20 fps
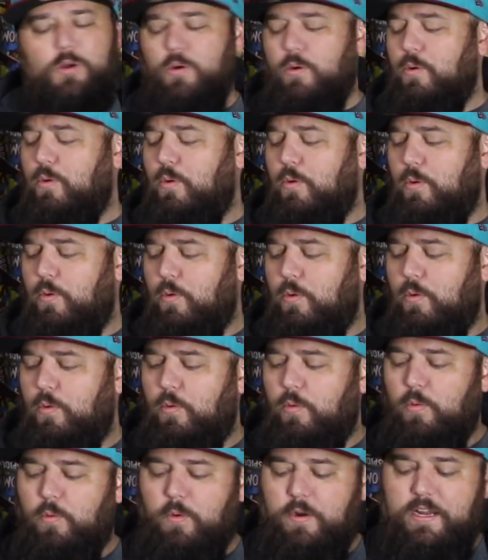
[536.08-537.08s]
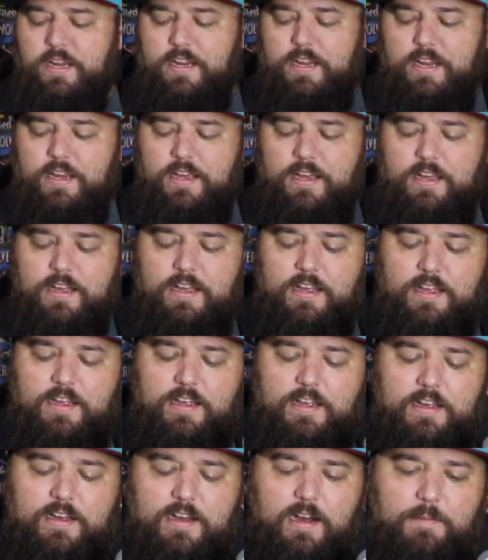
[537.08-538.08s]
Ooh-wee.
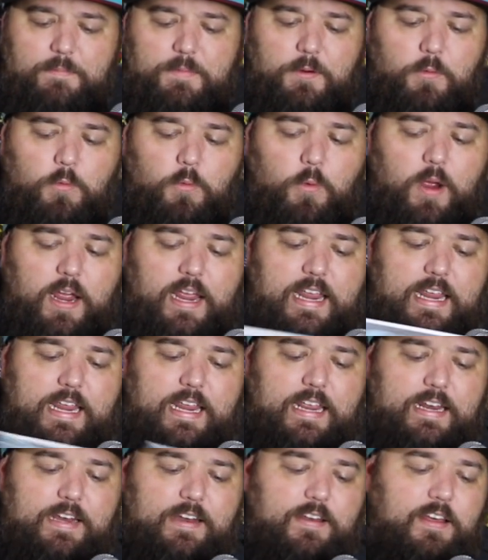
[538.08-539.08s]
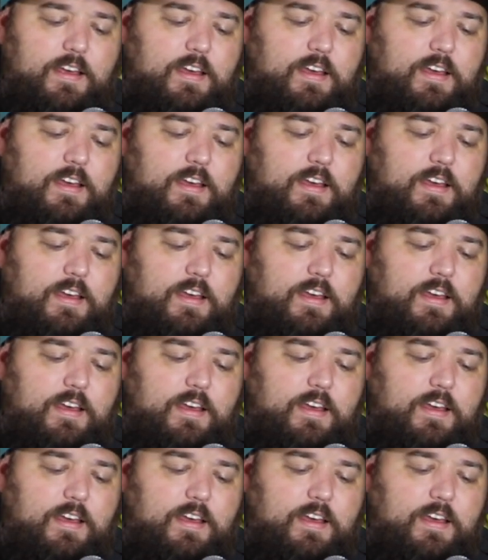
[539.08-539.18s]
I've been waiting